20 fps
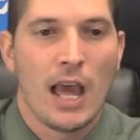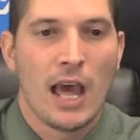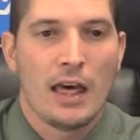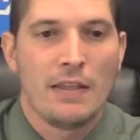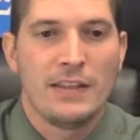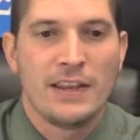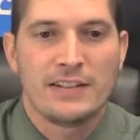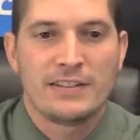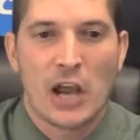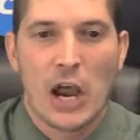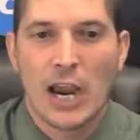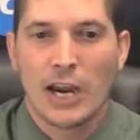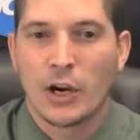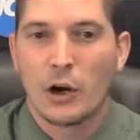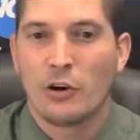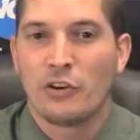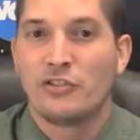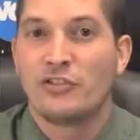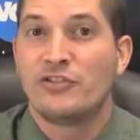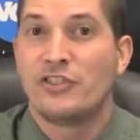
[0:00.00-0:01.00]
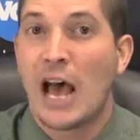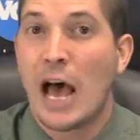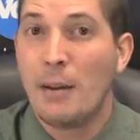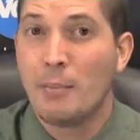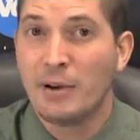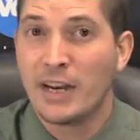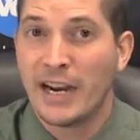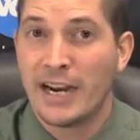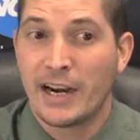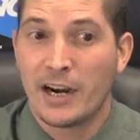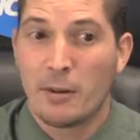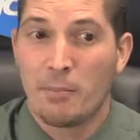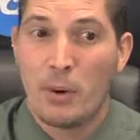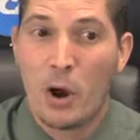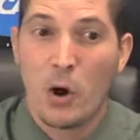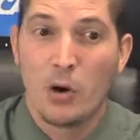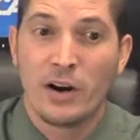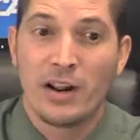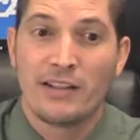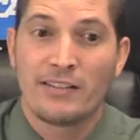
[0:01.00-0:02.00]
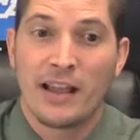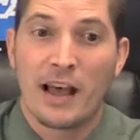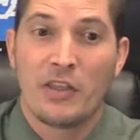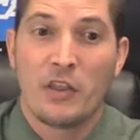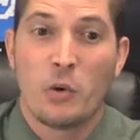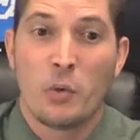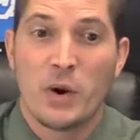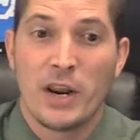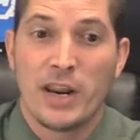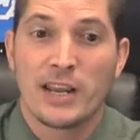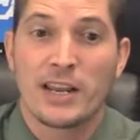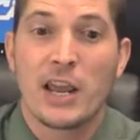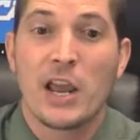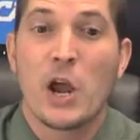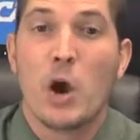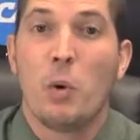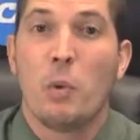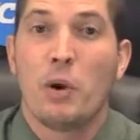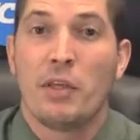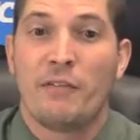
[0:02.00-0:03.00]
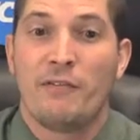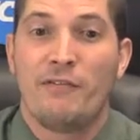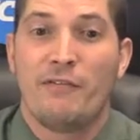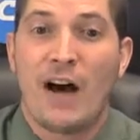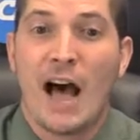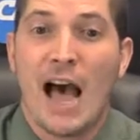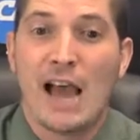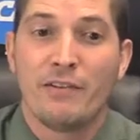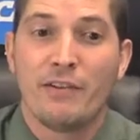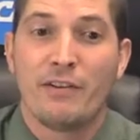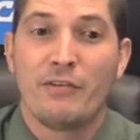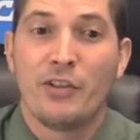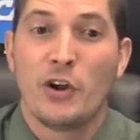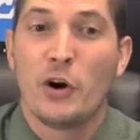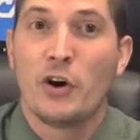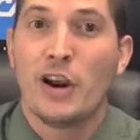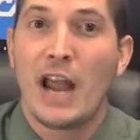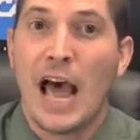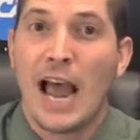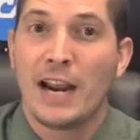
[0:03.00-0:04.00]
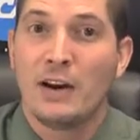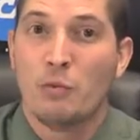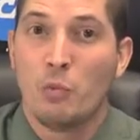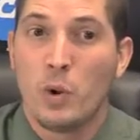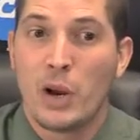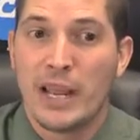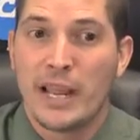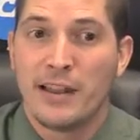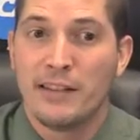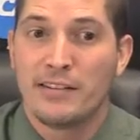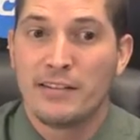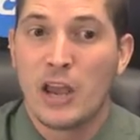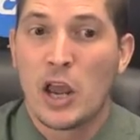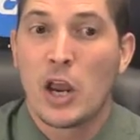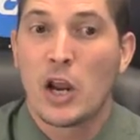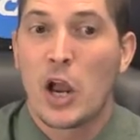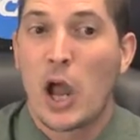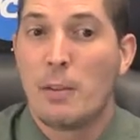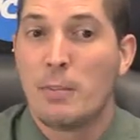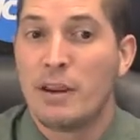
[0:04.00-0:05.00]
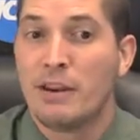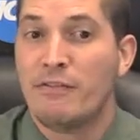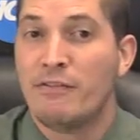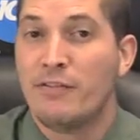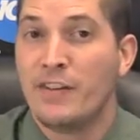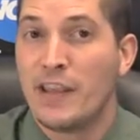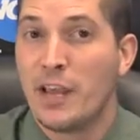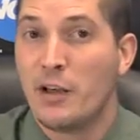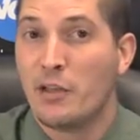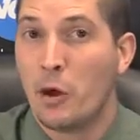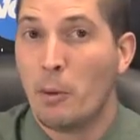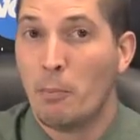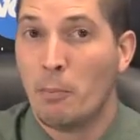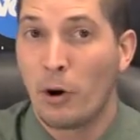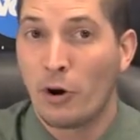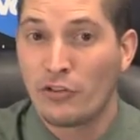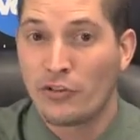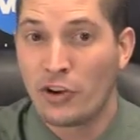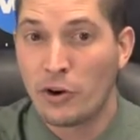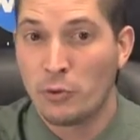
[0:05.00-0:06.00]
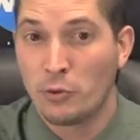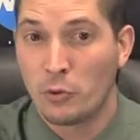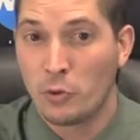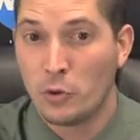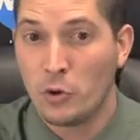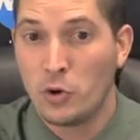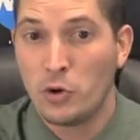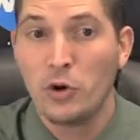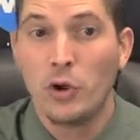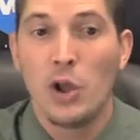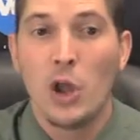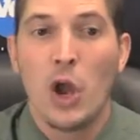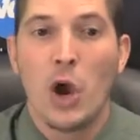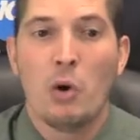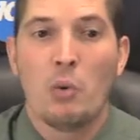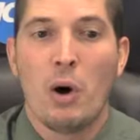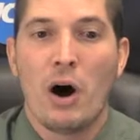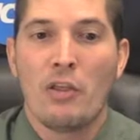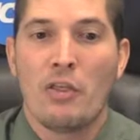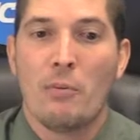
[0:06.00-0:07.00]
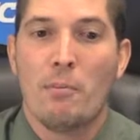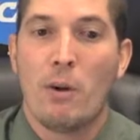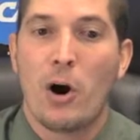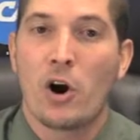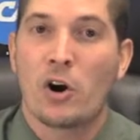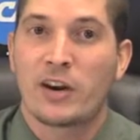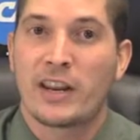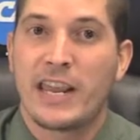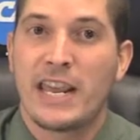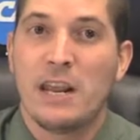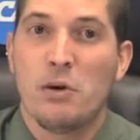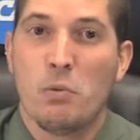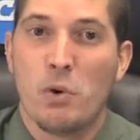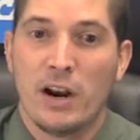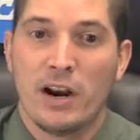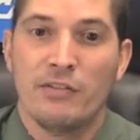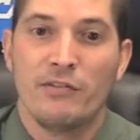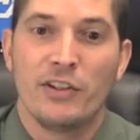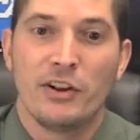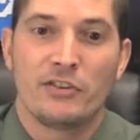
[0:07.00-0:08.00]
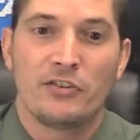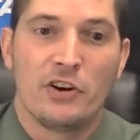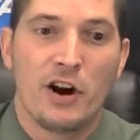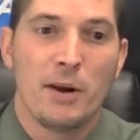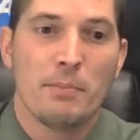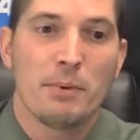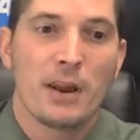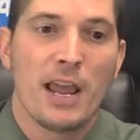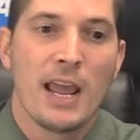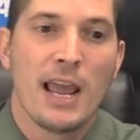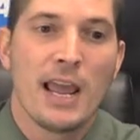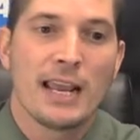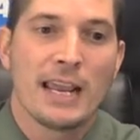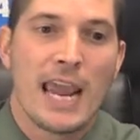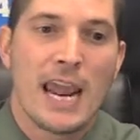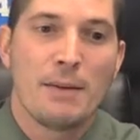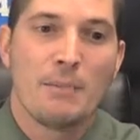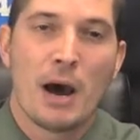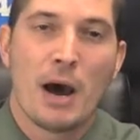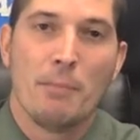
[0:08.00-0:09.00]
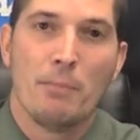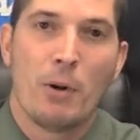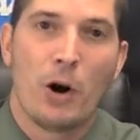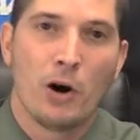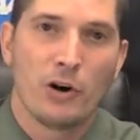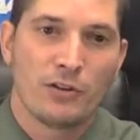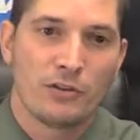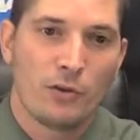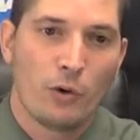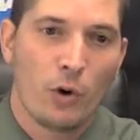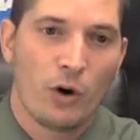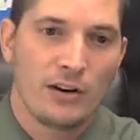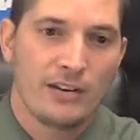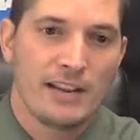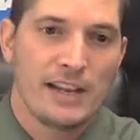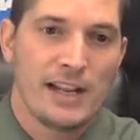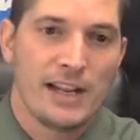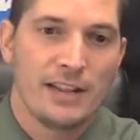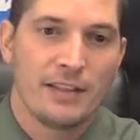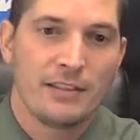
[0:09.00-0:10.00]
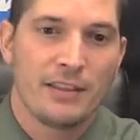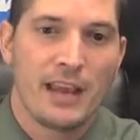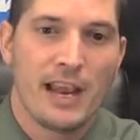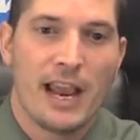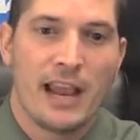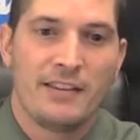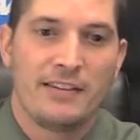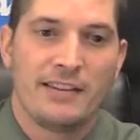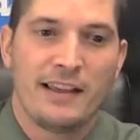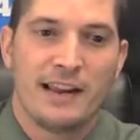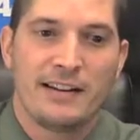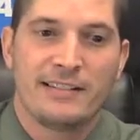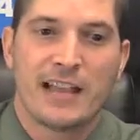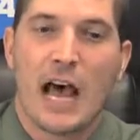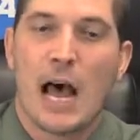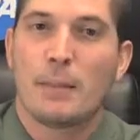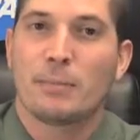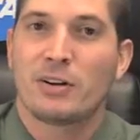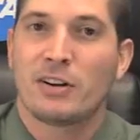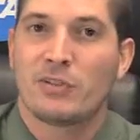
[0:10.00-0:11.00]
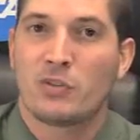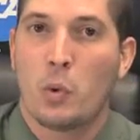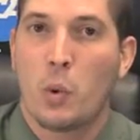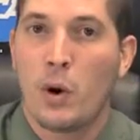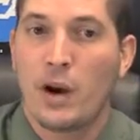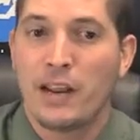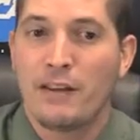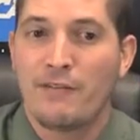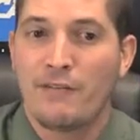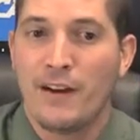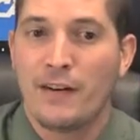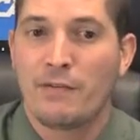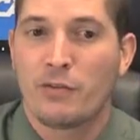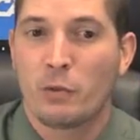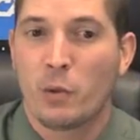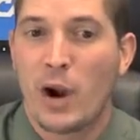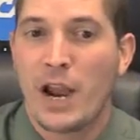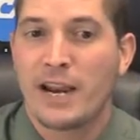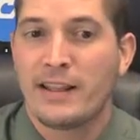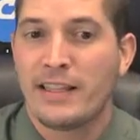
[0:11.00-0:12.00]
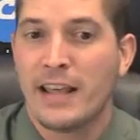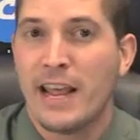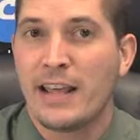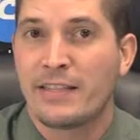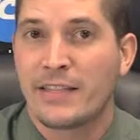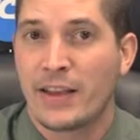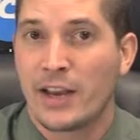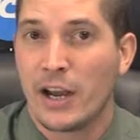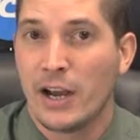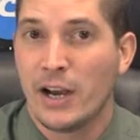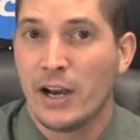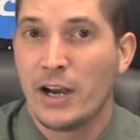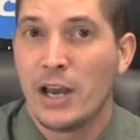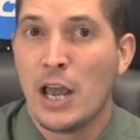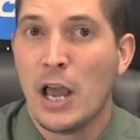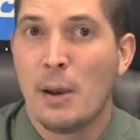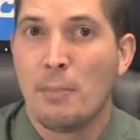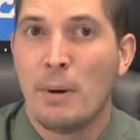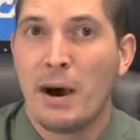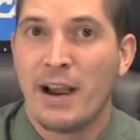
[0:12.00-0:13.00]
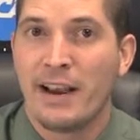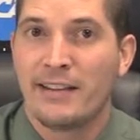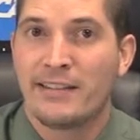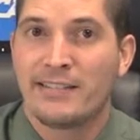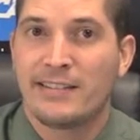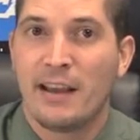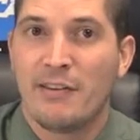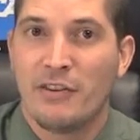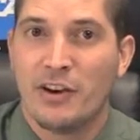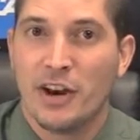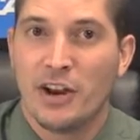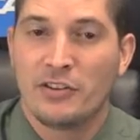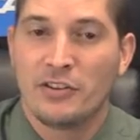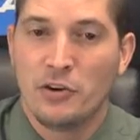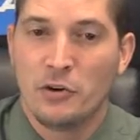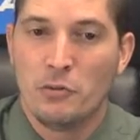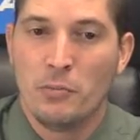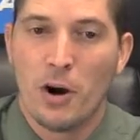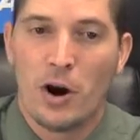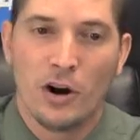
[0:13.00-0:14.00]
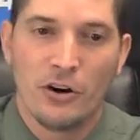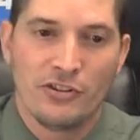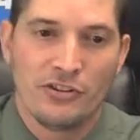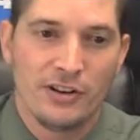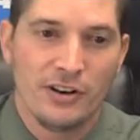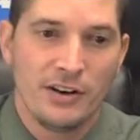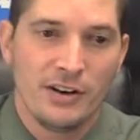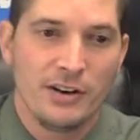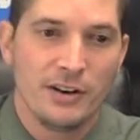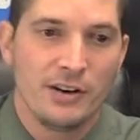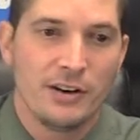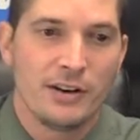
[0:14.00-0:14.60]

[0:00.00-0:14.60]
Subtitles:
The Tigers dominated opponents on the week, with 5 of their 9 wins coming via the Mercy Rule, while the marquee win of the trip came on March 14th as they topped 25th ranked Ithaca by a 7-2 margin.